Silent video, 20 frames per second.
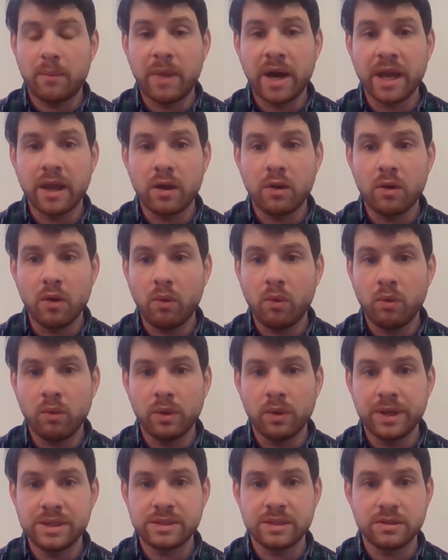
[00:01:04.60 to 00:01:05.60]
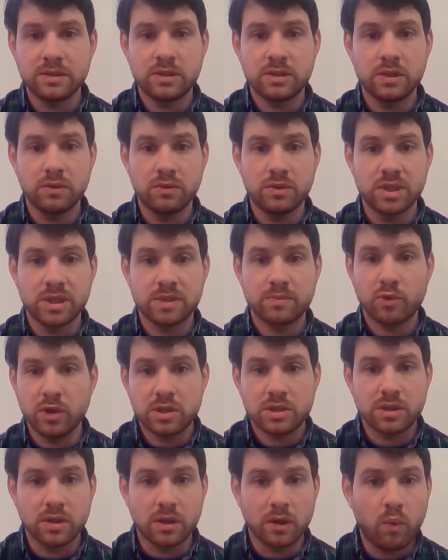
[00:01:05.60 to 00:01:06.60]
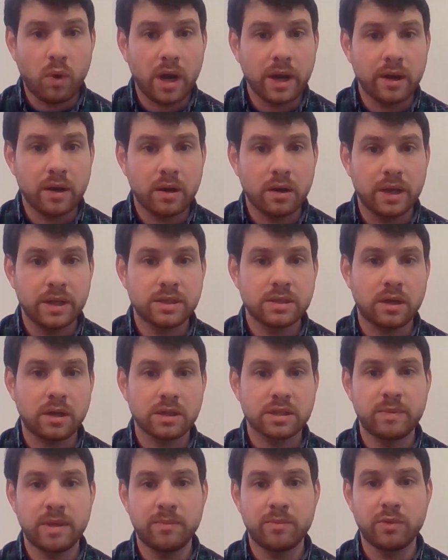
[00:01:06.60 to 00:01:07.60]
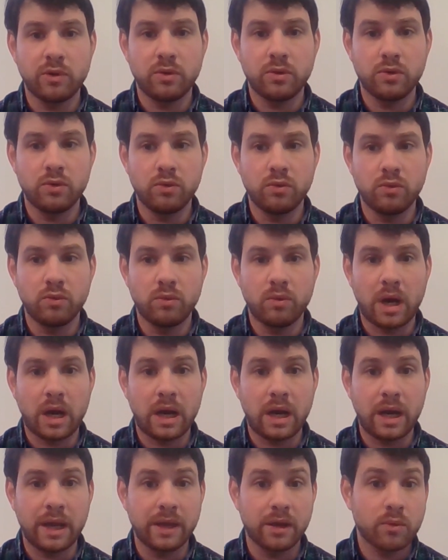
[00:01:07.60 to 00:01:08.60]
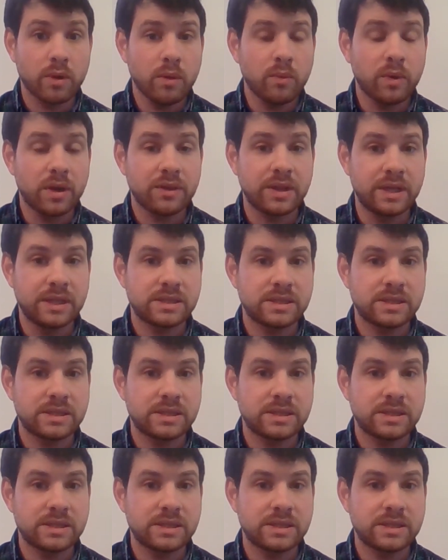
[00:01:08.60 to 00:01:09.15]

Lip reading: my goal isn't to just preach to the choir and talk to people who I agree with.